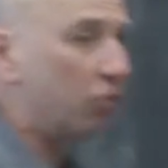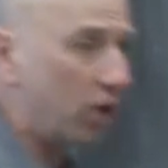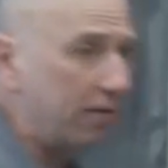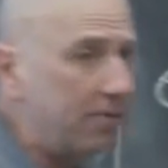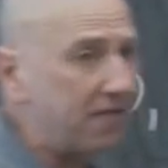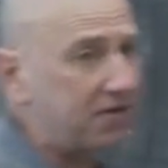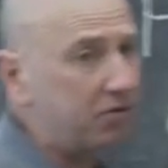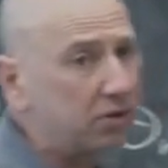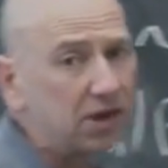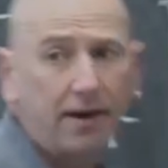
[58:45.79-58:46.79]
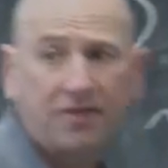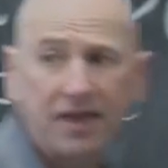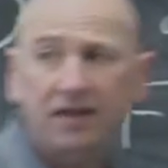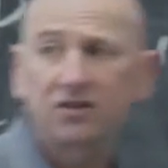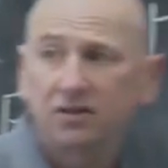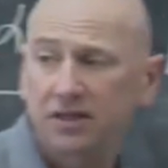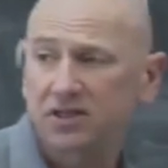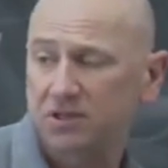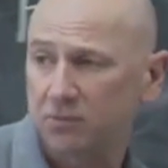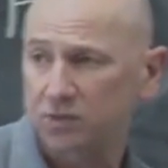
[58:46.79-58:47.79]
you one method, which I think
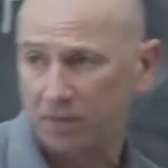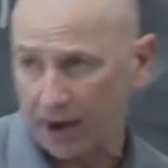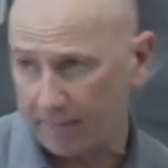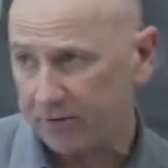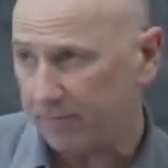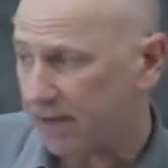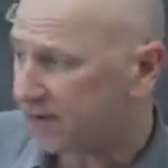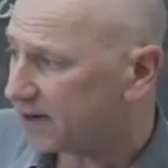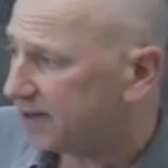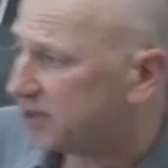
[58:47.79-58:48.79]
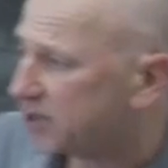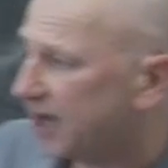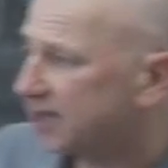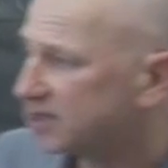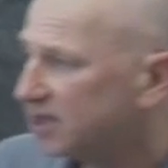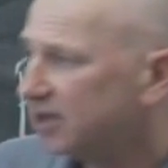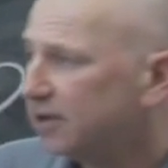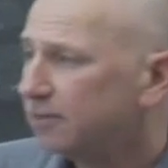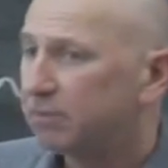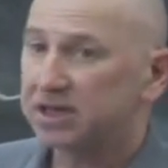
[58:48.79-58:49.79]
is the most popular method in each case,
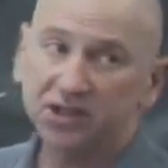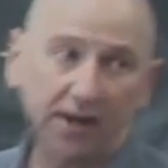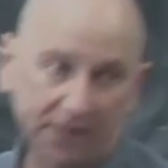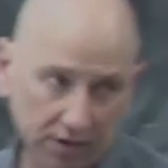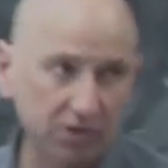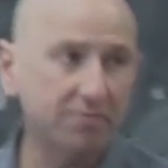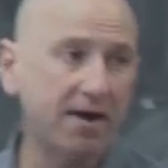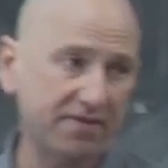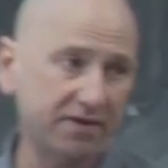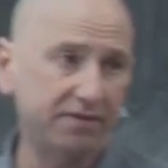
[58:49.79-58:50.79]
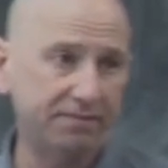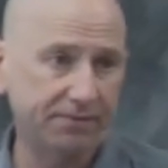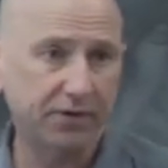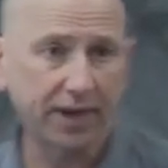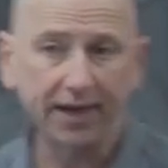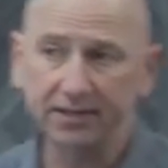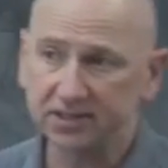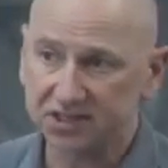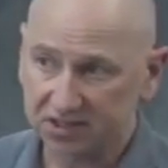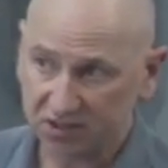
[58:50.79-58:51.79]
but it's not the only method. Okay,
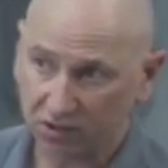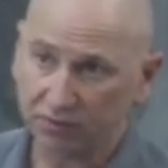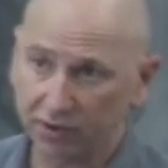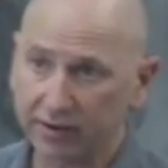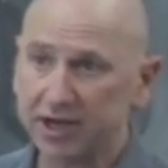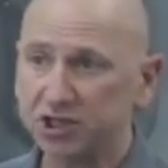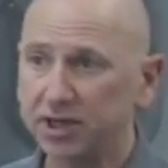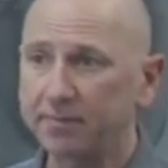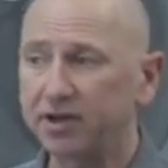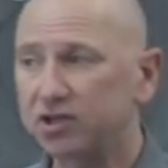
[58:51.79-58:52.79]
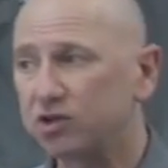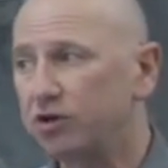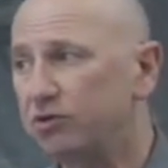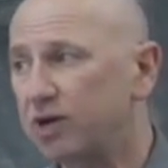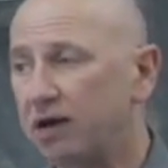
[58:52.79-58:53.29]
and so in regression, I'm going to show you